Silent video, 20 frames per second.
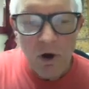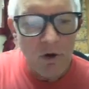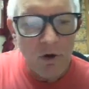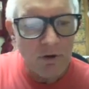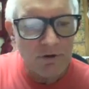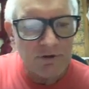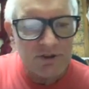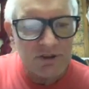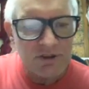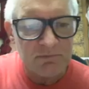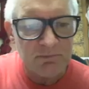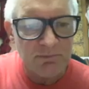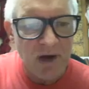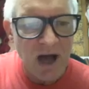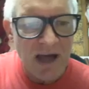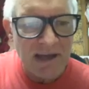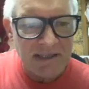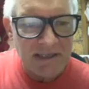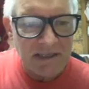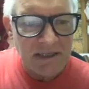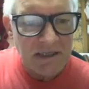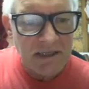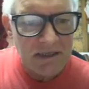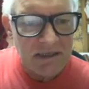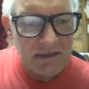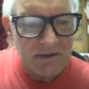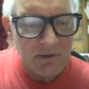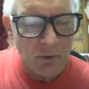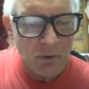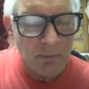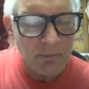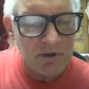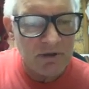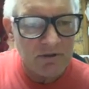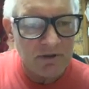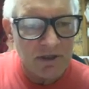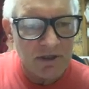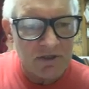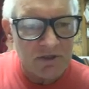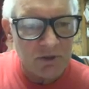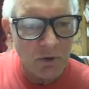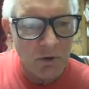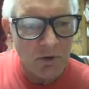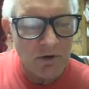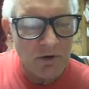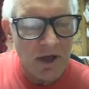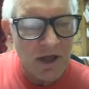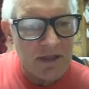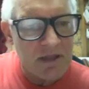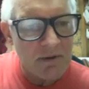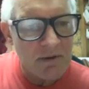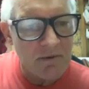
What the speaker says: Paul's body, the reptilian soul,